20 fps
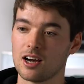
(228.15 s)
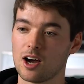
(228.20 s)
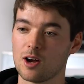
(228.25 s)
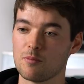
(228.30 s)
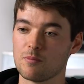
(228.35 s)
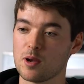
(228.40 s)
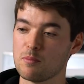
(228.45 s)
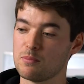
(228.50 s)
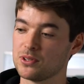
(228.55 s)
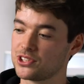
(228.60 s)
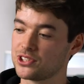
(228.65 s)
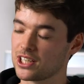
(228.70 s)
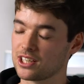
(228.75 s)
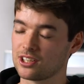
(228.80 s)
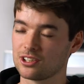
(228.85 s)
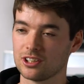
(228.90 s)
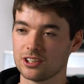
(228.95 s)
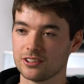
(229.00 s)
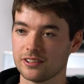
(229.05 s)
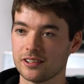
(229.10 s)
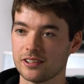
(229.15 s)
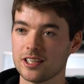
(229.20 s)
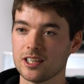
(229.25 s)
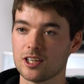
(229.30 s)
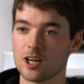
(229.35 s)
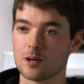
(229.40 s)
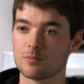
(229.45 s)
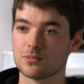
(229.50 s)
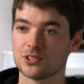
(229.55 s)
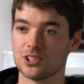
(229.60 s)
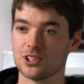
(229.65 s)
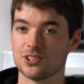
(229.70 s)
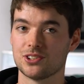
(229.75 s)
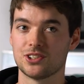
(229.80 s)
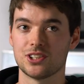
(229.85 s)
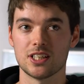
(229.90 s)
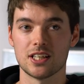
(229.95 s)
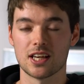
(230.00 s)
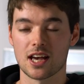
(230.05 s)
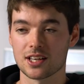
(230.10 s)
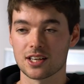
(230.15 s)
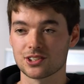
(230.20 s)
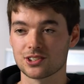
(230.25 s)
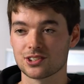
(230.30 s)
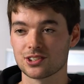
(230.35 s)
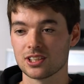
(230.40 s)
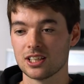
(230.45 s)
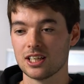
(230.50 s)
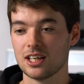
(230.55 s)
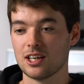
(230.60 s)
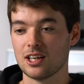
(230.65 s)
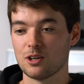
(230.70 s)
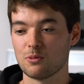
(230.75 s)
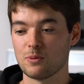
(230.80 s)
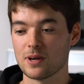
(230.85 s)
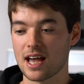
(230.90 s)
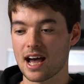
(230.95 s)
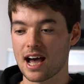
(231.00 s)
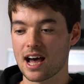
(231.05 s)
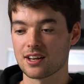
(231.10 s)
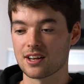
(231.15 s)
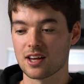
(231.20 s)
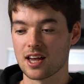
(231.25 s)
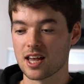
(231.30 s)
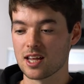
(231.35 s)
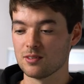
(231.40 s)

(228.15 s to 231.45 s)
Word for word: Um, in particular, in the lead up to CES, we had